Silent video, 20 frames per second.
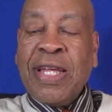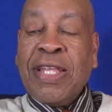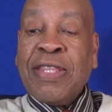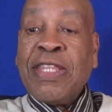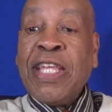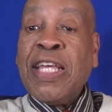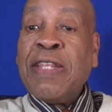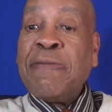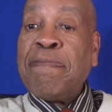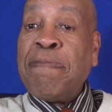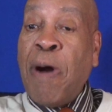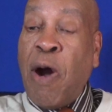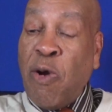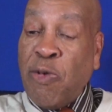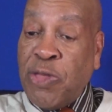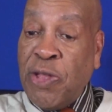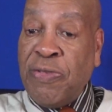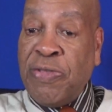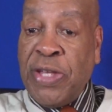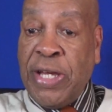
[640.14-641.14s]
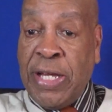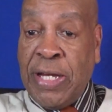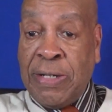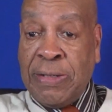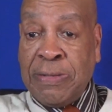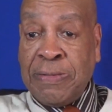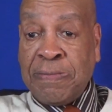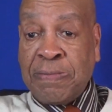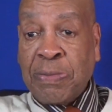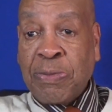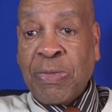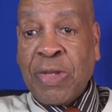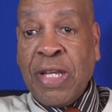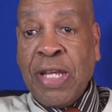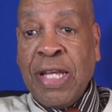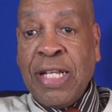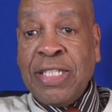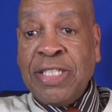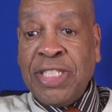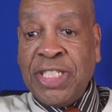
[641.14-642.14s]
then both of them
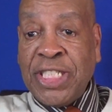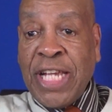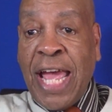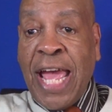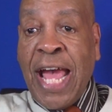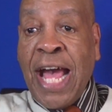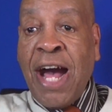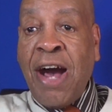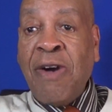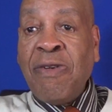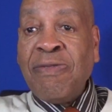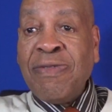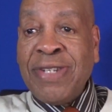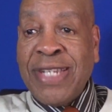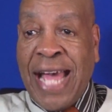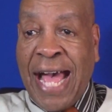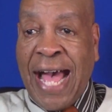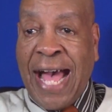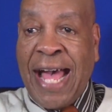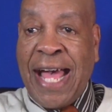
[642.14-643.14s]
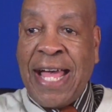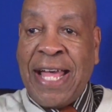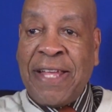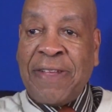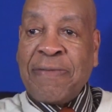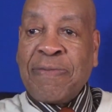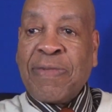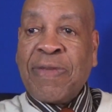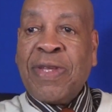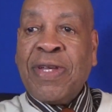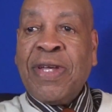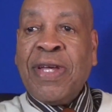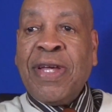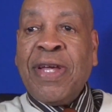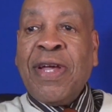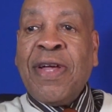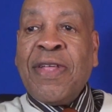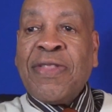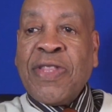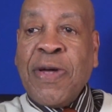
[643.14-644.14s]
shall die.
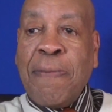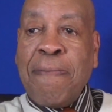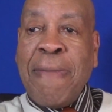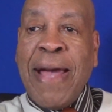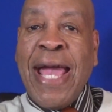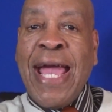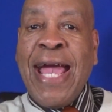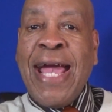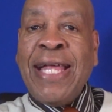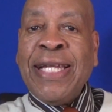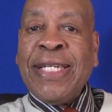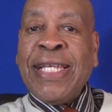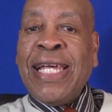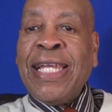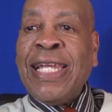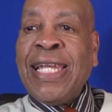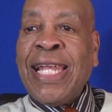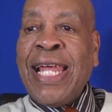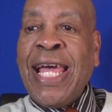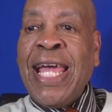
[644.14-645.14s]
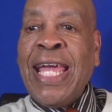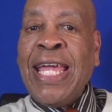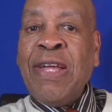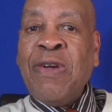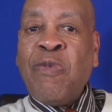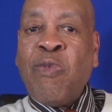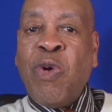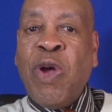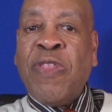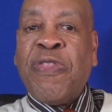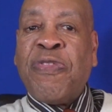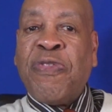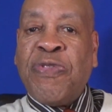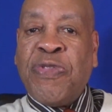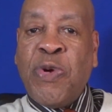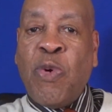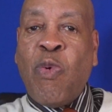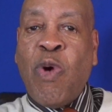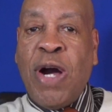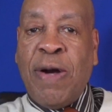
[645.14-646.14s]
The man that lay with
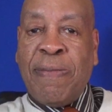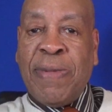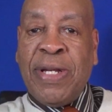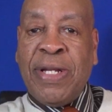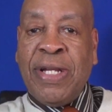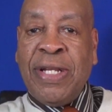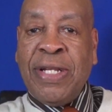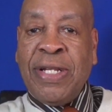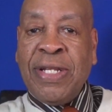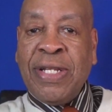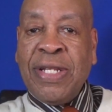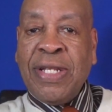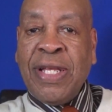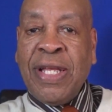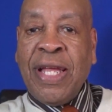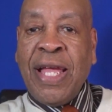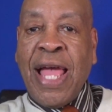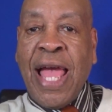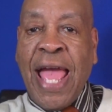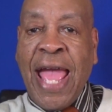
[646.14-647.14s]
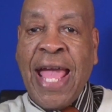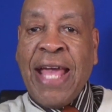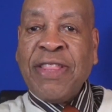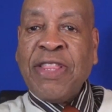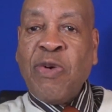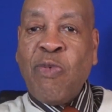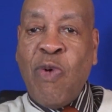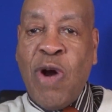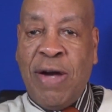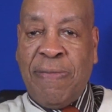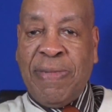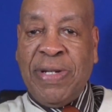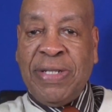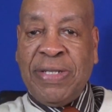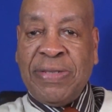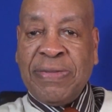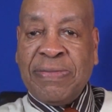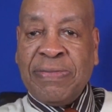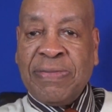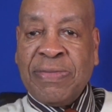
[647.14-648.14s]
the woman and the woman.
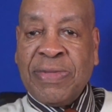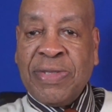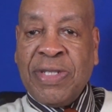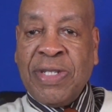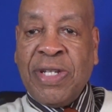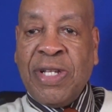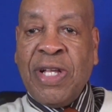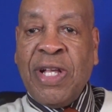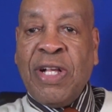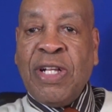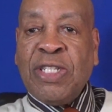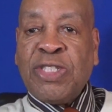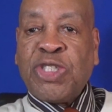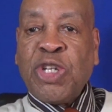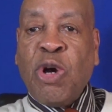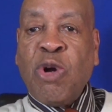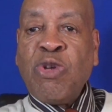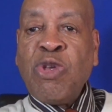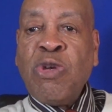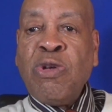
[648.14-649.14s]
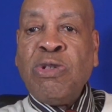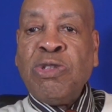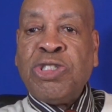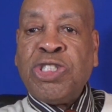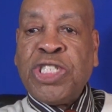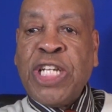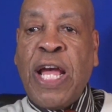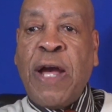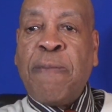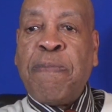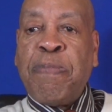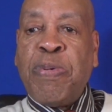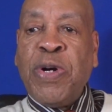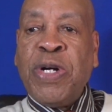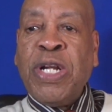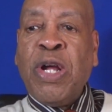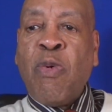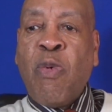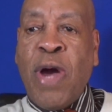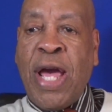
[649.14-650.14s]
So you shall
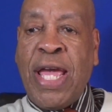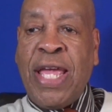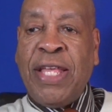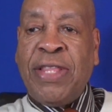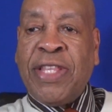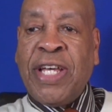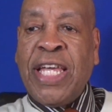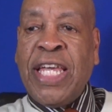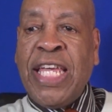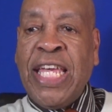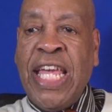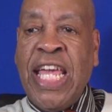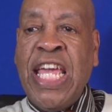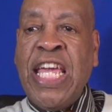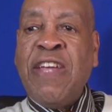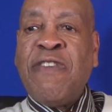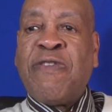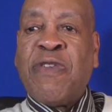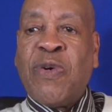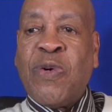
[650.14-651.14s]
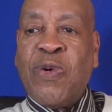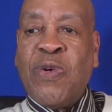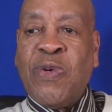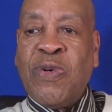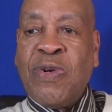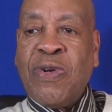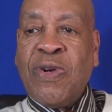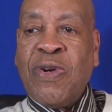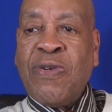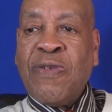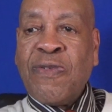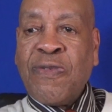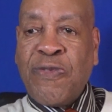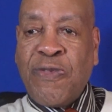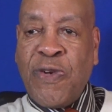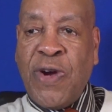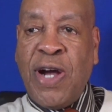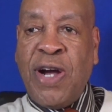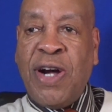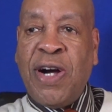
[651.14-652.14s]
put away the evil
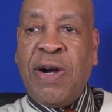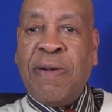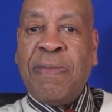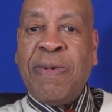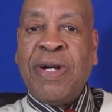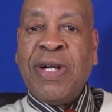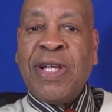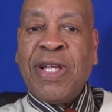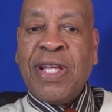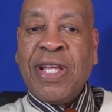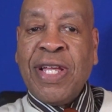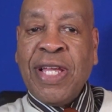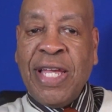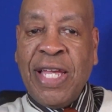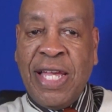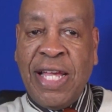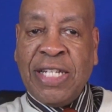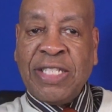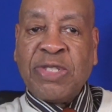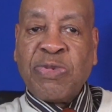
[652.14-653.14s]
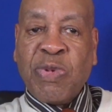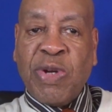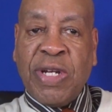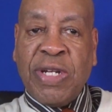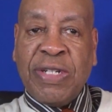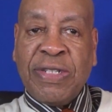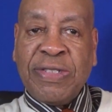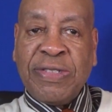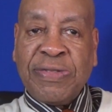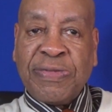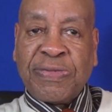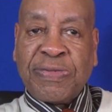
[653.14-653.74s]
from Israel."